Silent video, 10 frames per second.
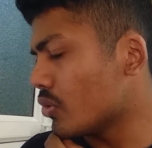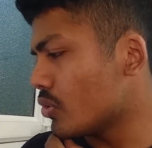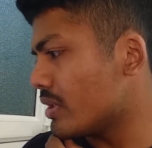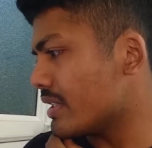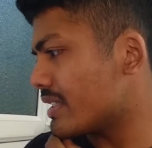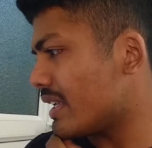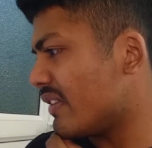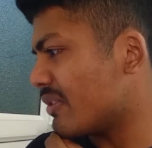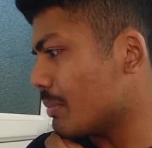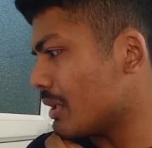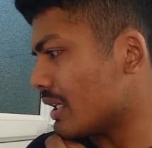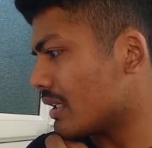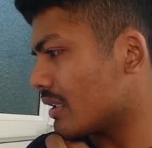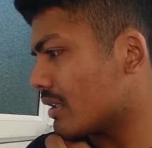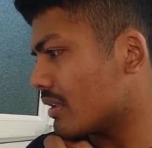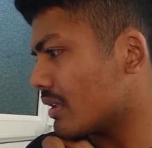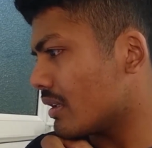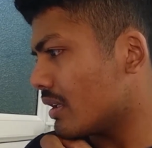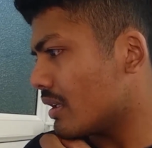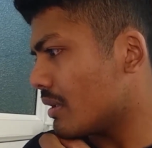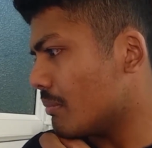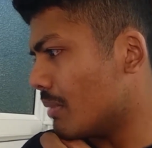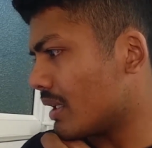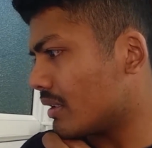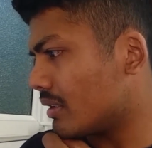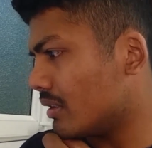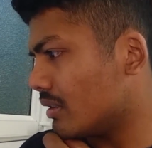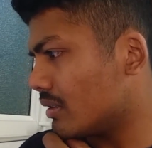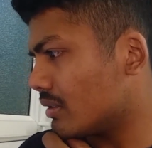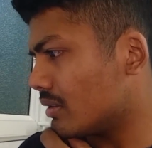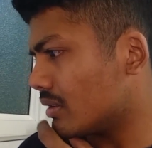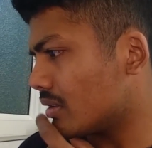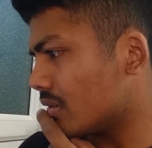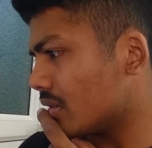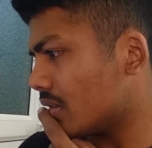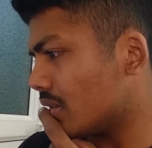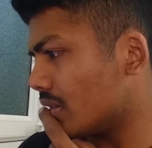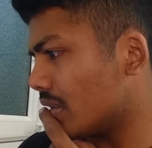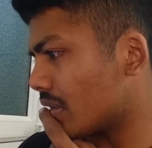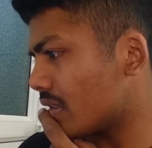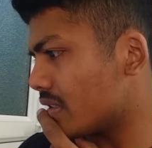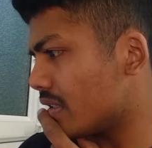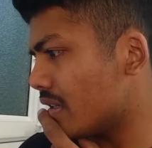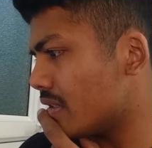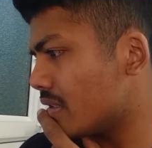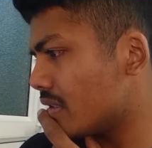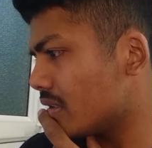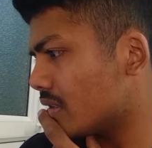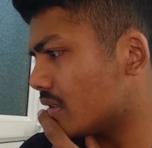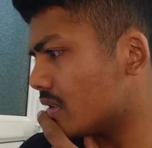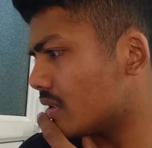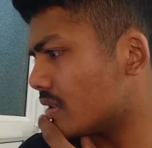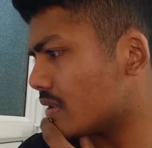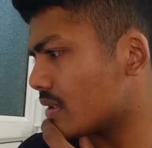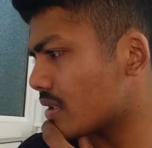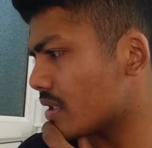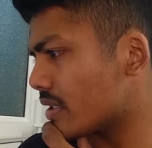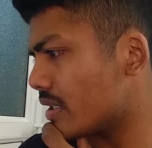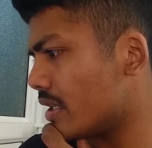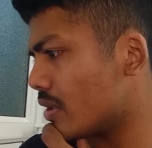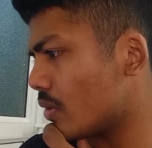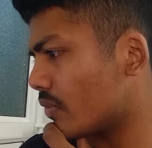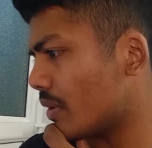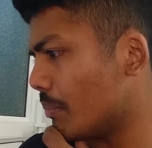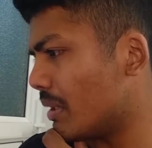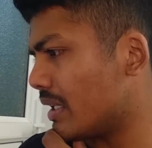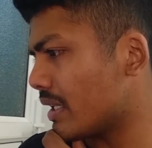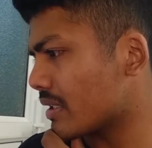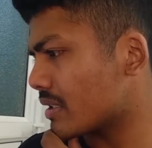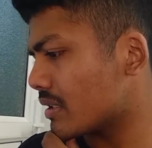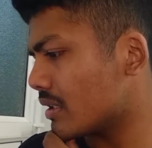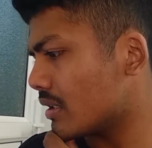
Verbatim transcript: You deceived me. But the resident resident of the building,